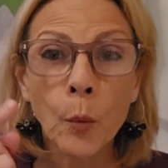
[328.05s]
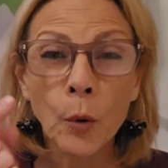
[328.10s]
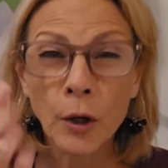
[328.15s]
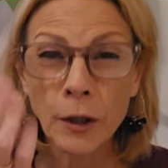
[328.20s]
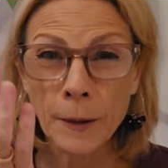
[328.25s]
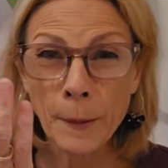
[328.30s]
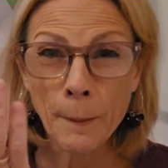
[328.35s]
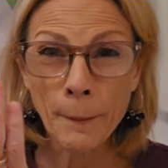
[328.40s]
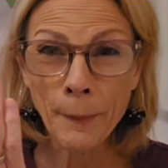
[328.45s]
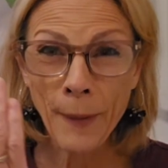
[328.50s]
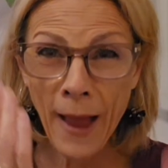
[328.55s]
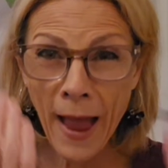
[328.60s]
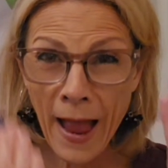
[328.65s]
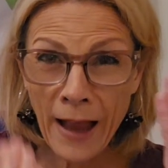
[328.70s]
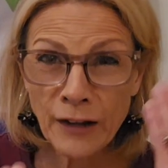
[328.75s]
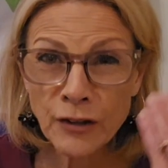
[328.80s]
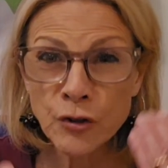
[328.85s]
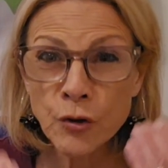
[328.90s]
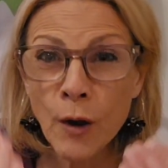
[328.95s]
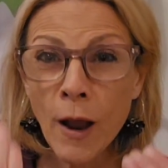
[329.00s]
we're going to
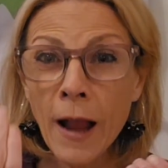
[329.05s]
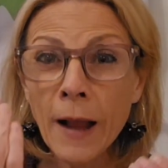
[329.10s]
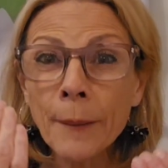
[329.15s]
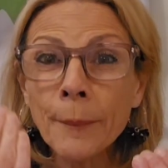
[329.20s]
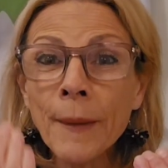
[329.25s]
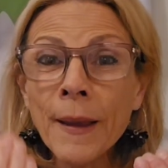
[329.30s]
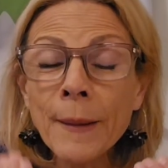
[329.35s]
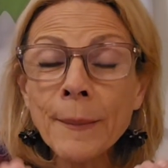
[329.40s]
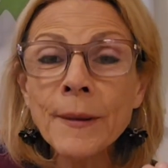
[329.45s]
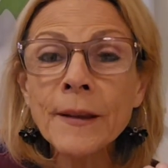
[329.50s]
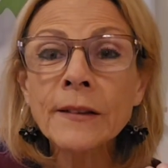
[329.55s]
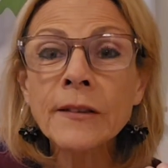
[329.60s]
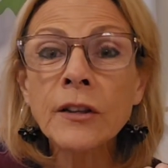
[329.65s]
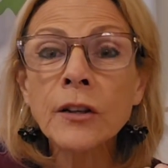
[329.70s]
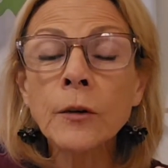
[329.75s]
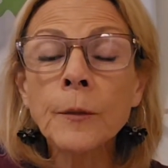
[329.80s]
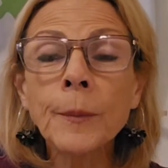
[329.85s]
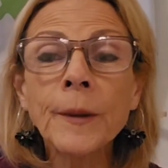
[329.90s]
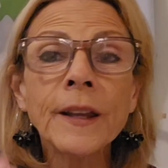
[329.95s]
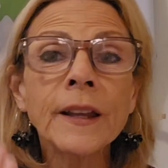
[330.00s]
backtrack maybe a
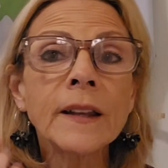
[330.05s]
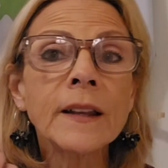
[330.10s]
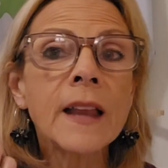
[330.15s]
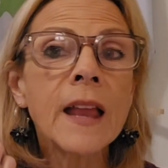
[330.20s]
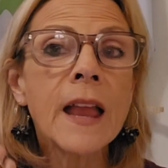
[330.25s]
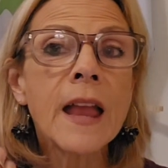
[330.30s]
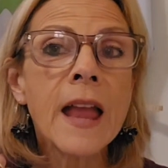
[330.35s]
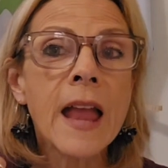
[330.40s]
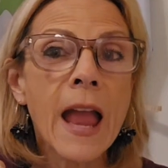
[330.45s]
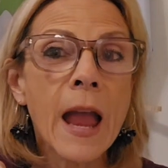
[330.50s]
little bit